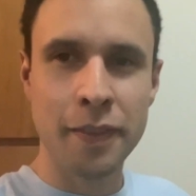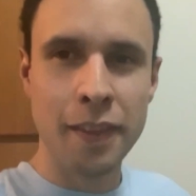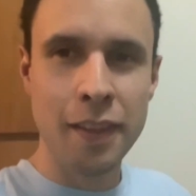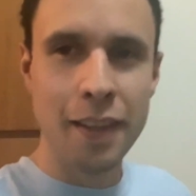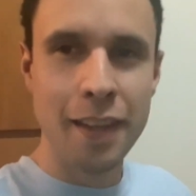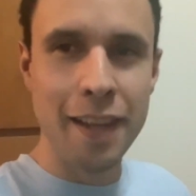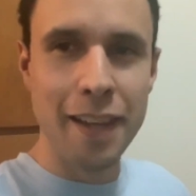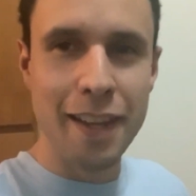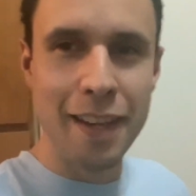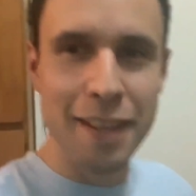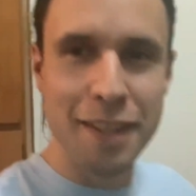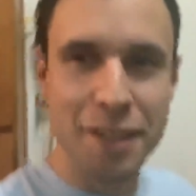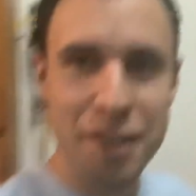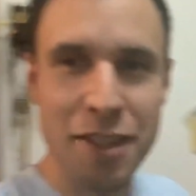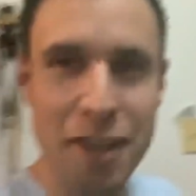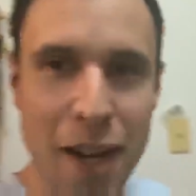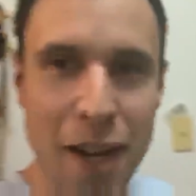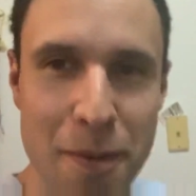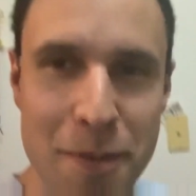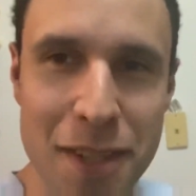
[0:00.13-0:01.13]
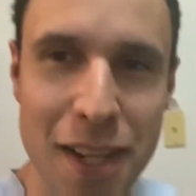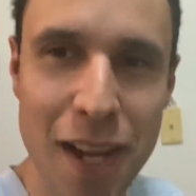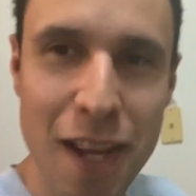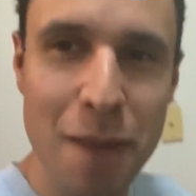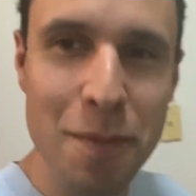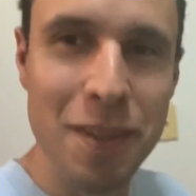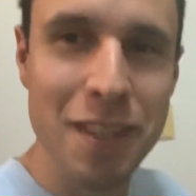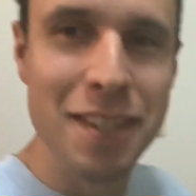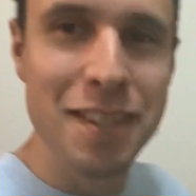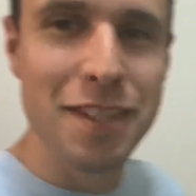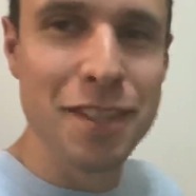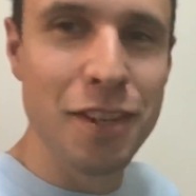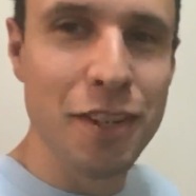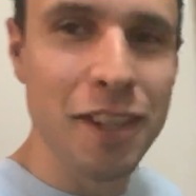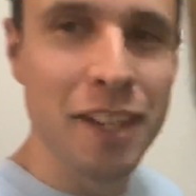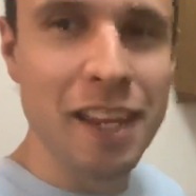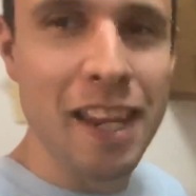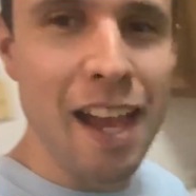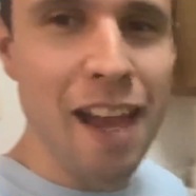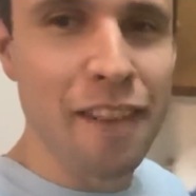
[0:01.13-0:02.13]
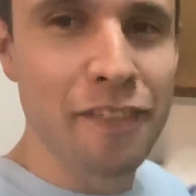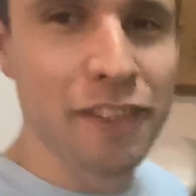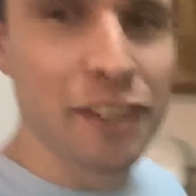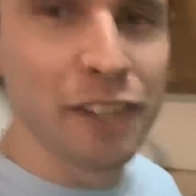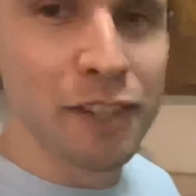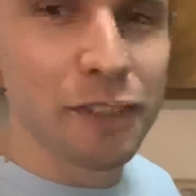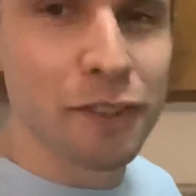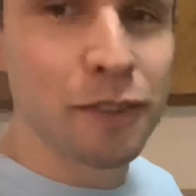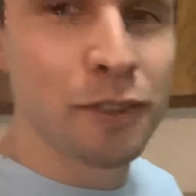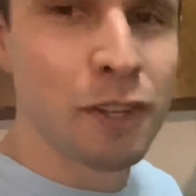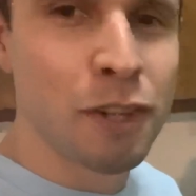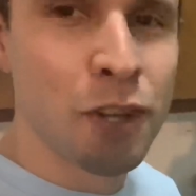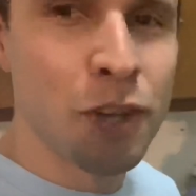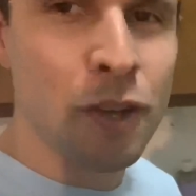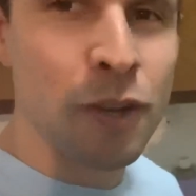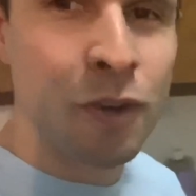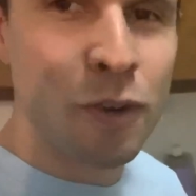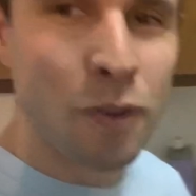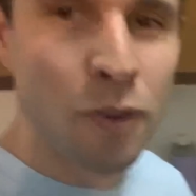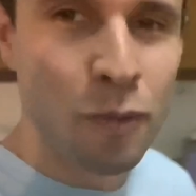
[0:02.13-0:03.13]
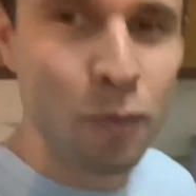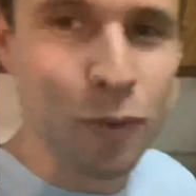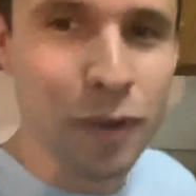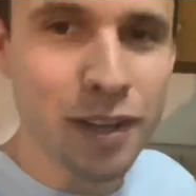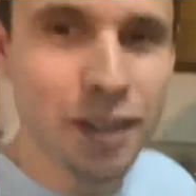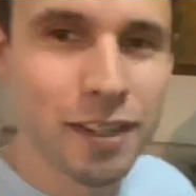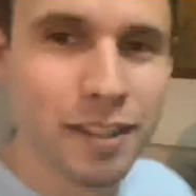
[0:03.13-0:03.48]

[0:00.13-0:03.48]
Hey, it's Chime Time, and this is Cooking Avenue, where